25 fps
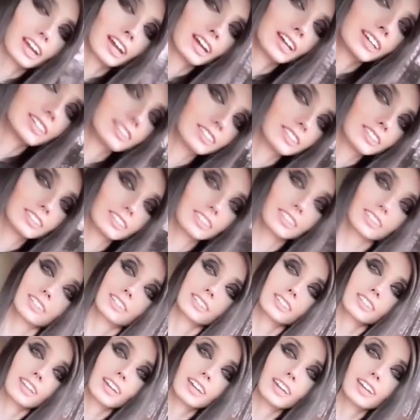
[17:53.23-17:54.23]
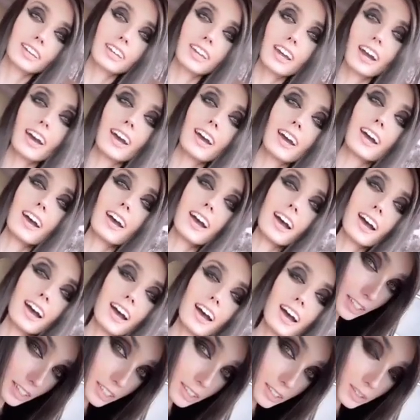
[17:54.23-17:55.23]
And yeah,
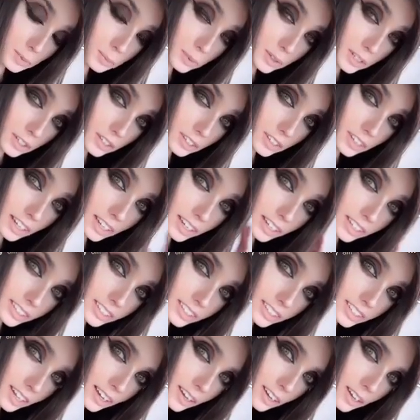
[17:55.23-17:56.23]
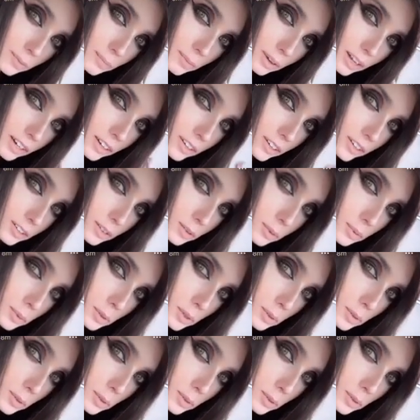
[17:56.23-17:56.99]
it's weird guys, I heard a